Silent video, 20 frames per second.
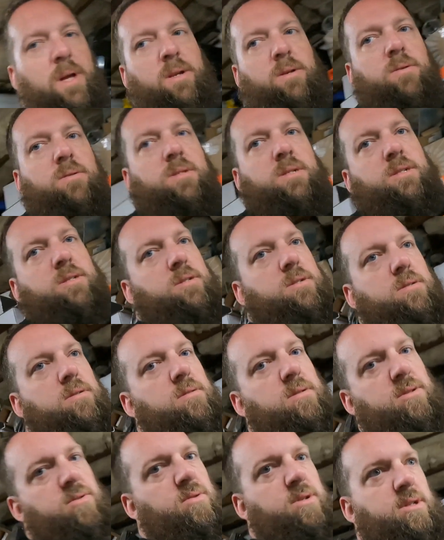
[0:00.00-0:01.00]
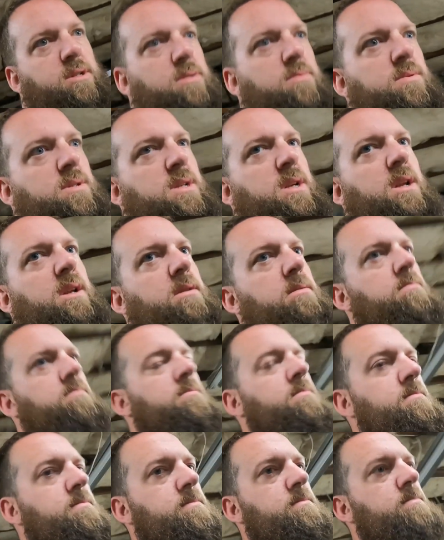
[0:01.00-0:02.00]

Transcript: panel, and I just turn the switch on when I need them.